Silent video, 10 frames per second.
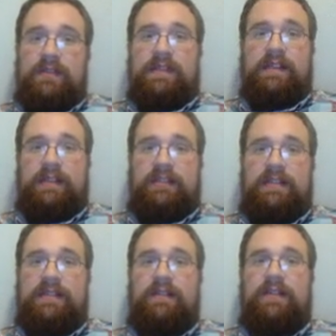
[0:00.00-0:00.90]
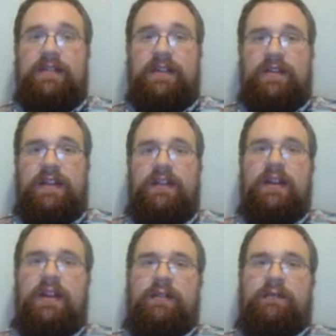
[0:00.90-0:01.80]
you select a cult unit
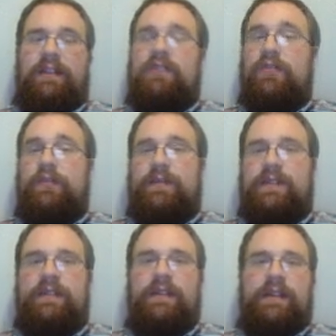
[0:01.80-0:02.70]
with the troops.